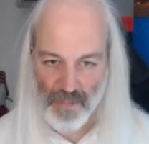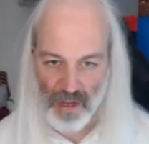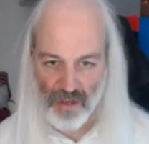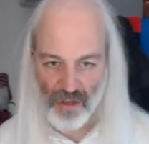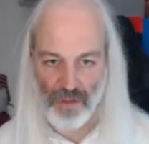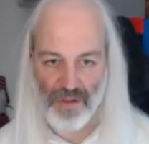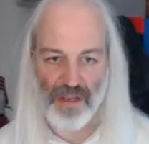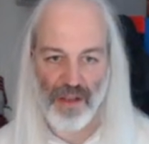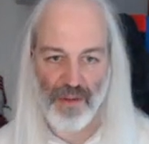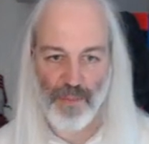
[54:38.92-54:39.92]
So these
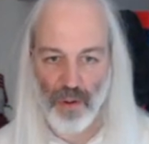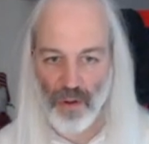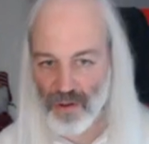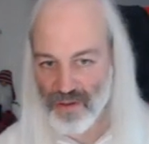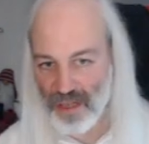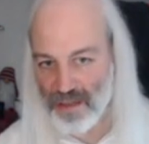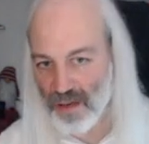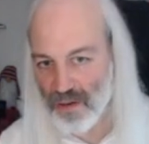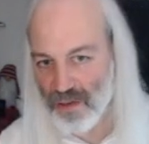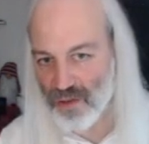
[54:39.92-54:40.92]
are the polygons that are
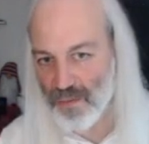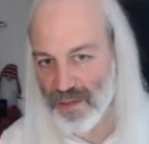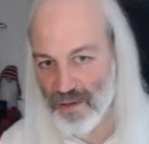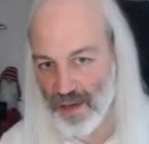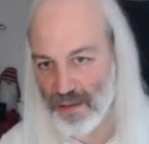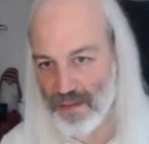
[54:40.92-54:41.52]
going to be drilled.